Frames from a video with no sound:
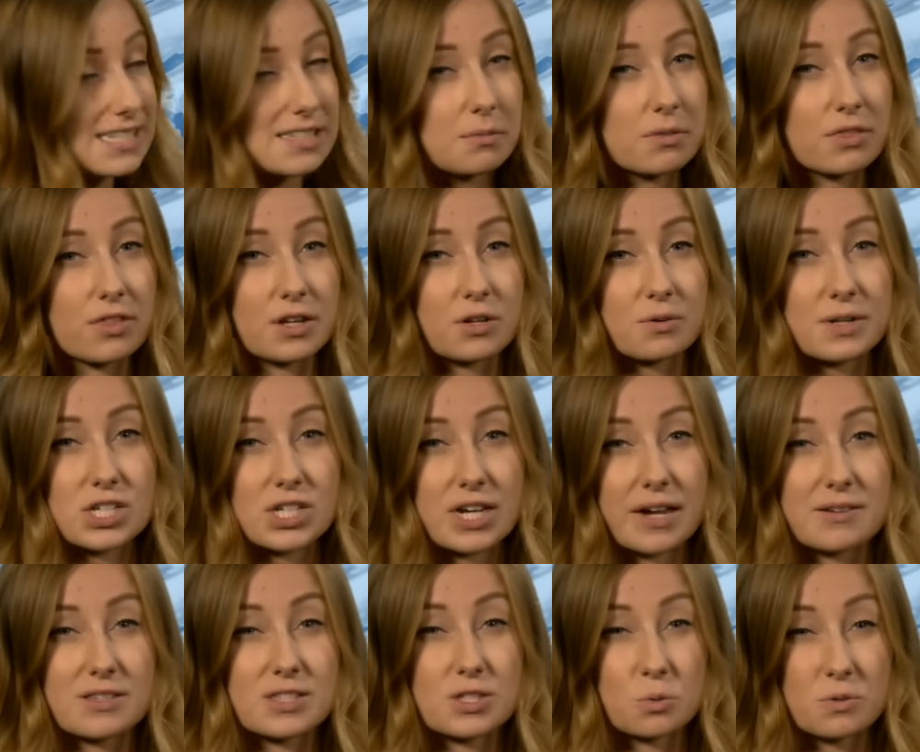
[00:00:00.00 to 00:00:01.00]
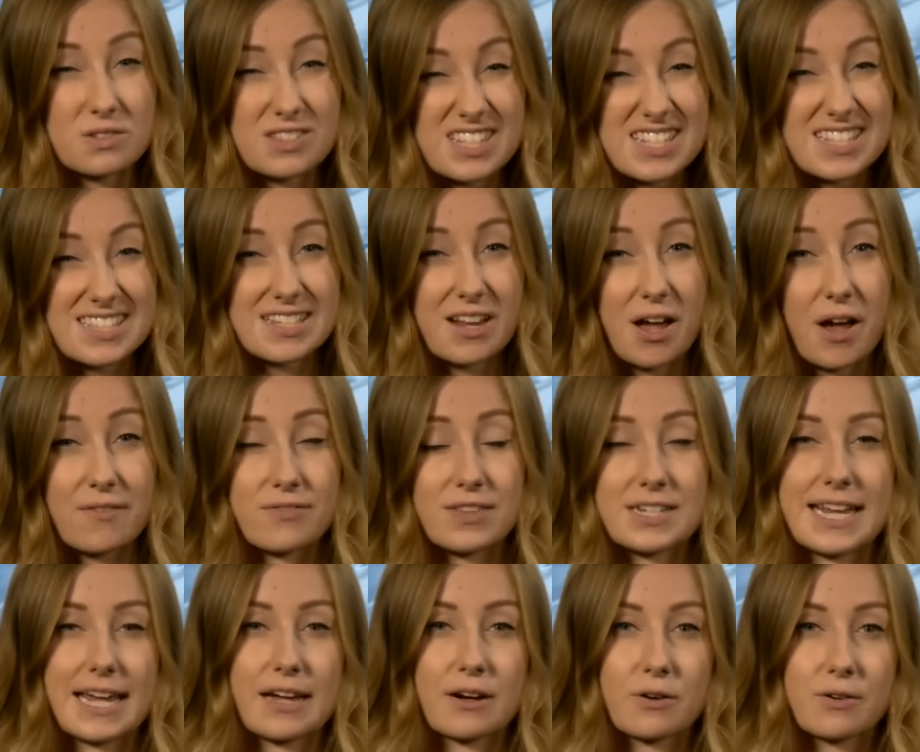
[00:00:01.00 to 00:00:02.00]
some thundery showers towards the start of the
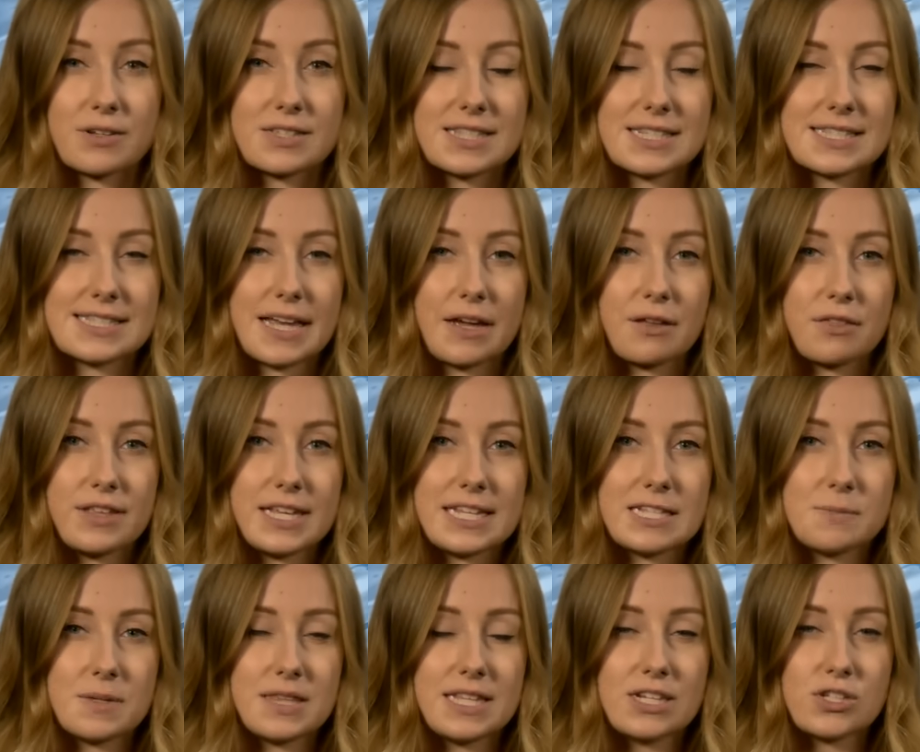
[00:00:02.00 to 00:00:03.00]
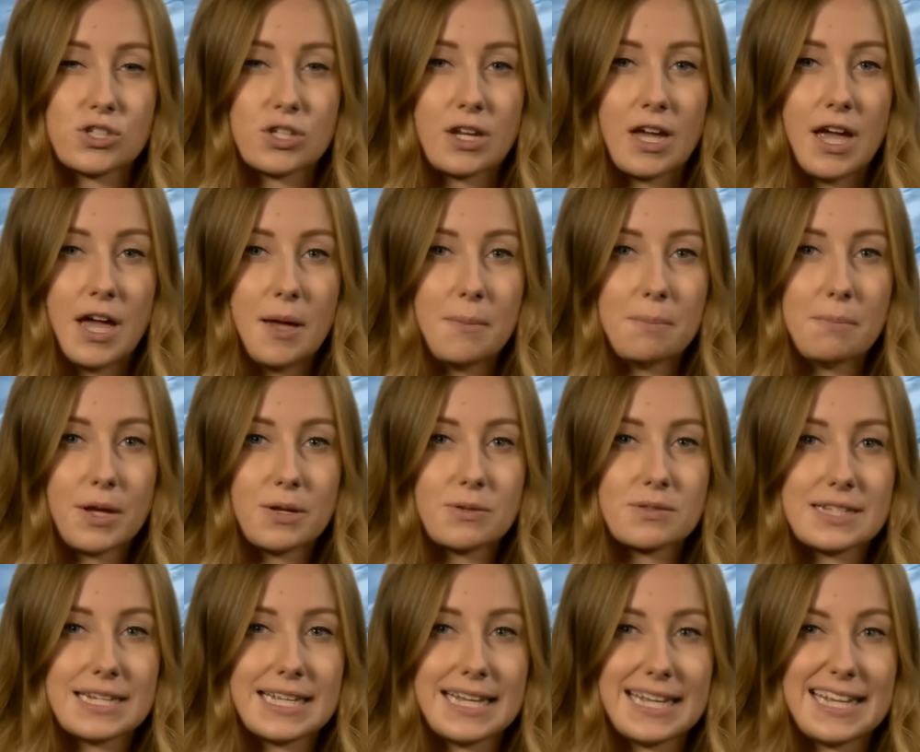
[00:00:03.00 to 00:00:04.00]
day across the southeast, but these should
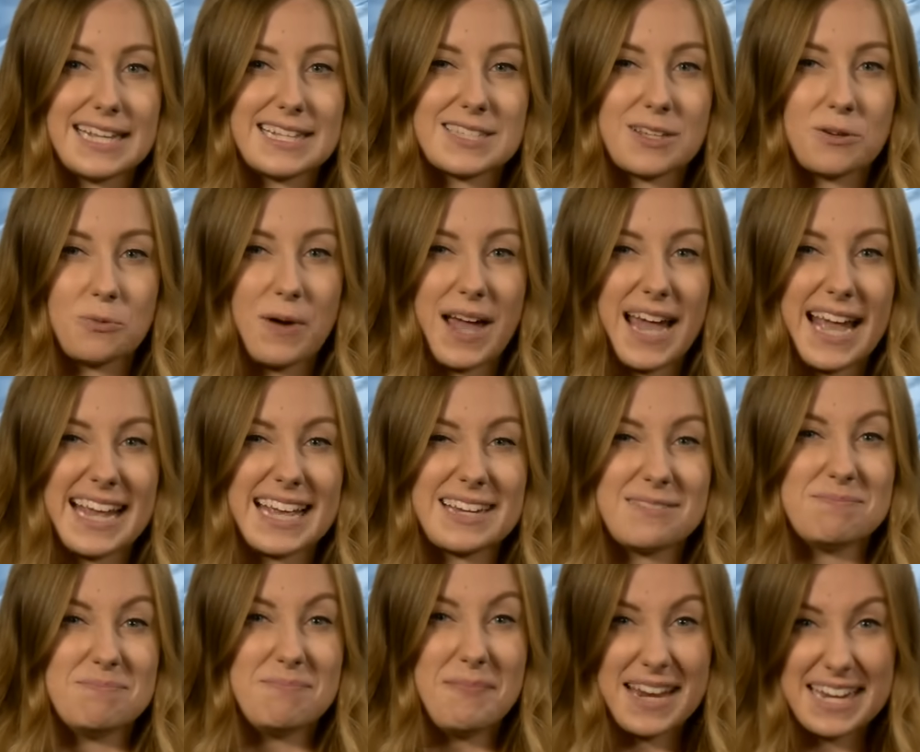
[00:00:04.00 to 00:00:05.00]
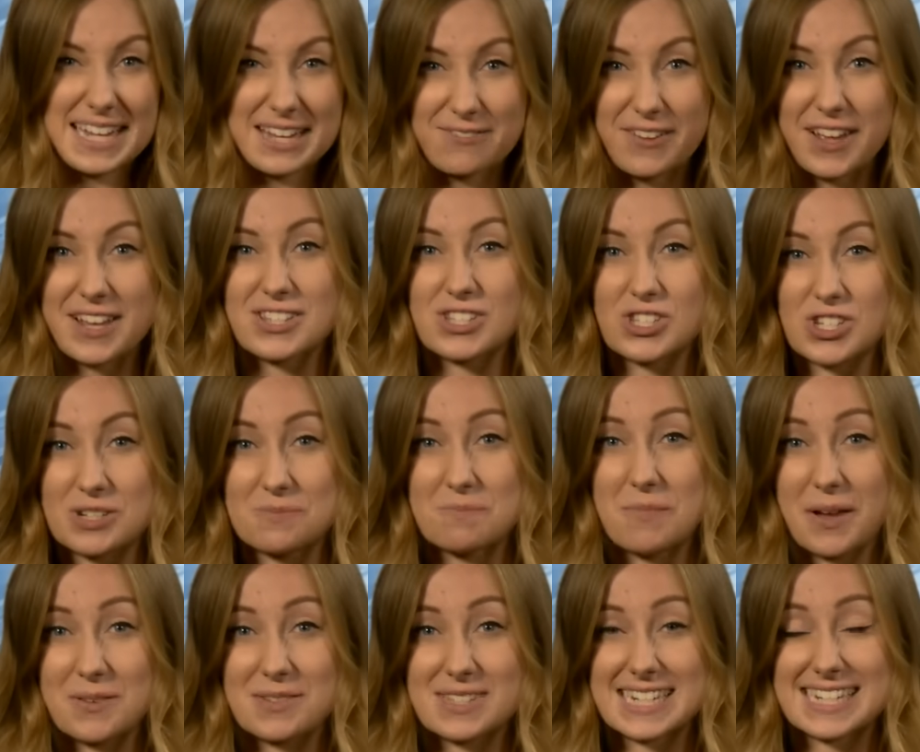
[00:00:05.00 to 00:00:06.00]
mostly ease away. And many of us should
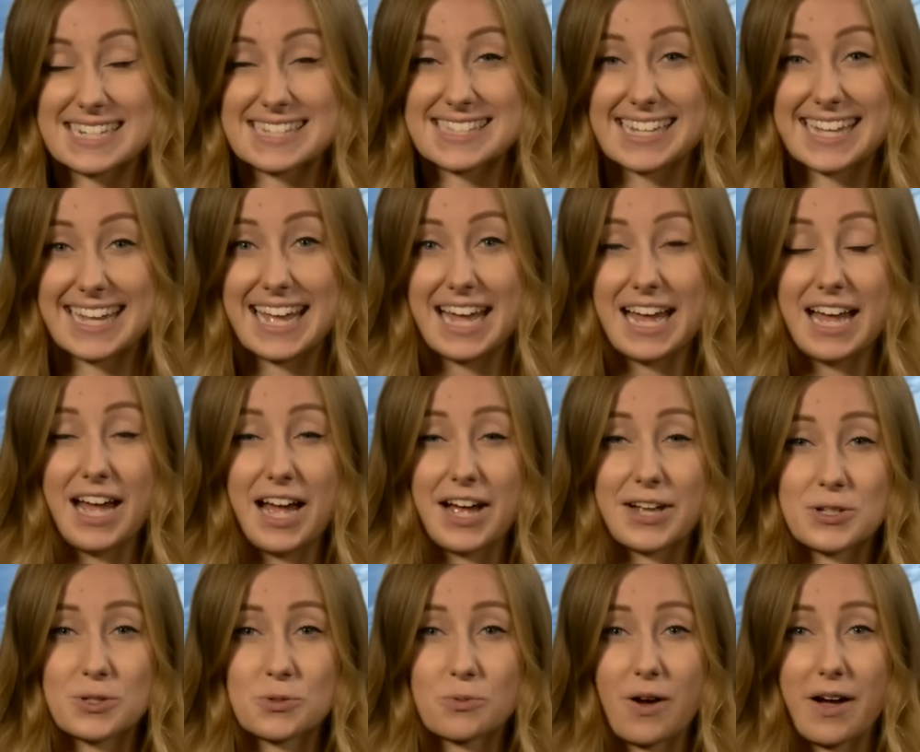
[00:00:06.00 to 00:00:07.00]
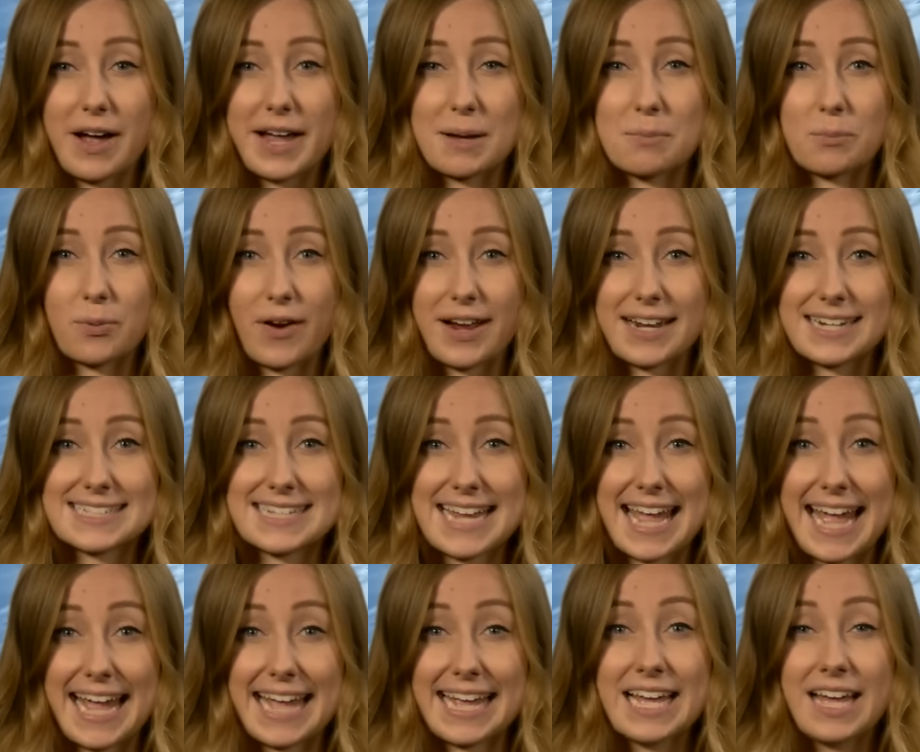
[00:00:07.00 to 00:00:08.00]
mostly see a dry and bright
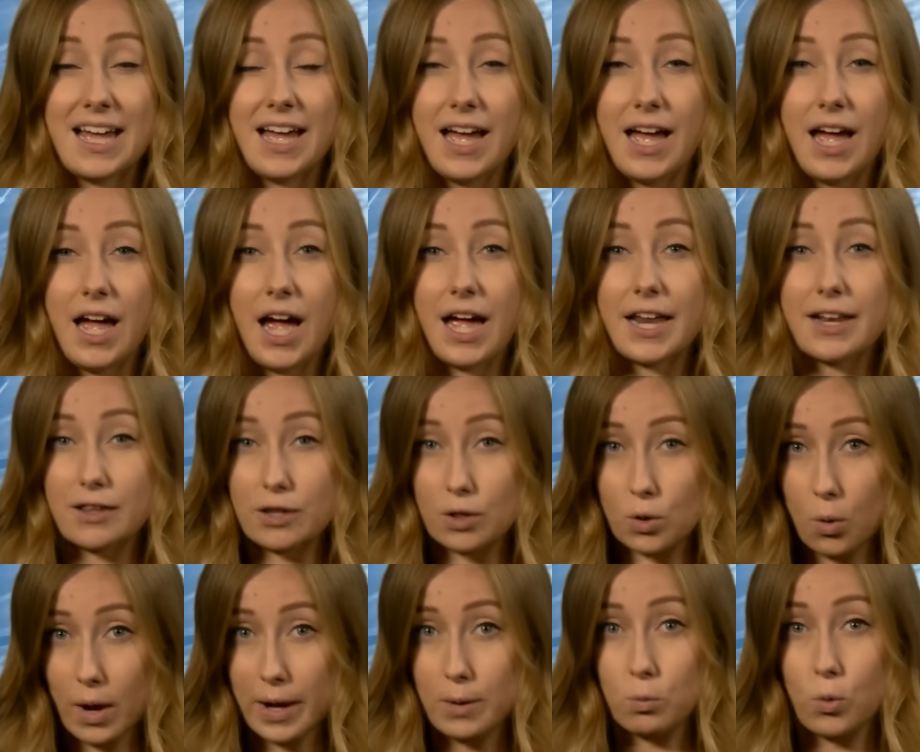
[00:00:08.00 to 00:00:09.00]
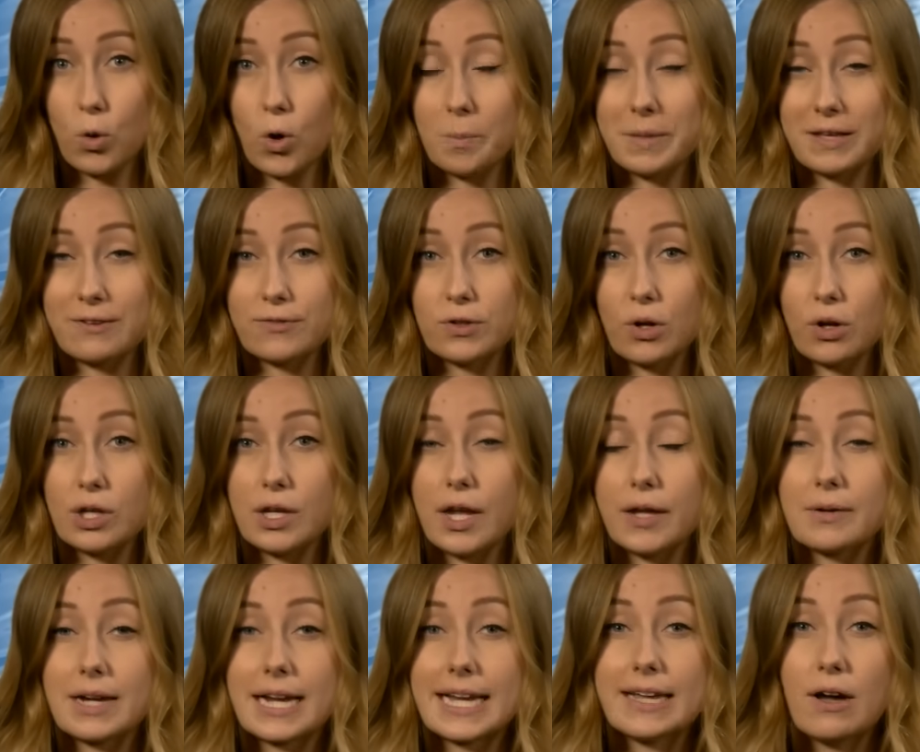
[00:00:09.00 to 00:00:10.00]
day. Another quite warm, if not
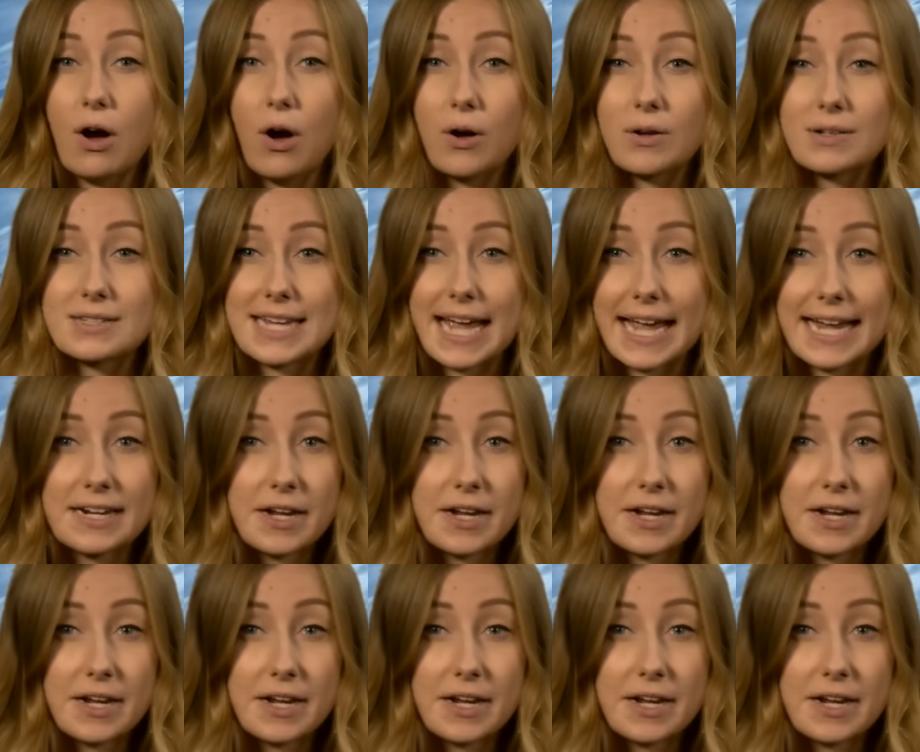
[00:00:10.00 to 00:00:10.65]
locally hot day.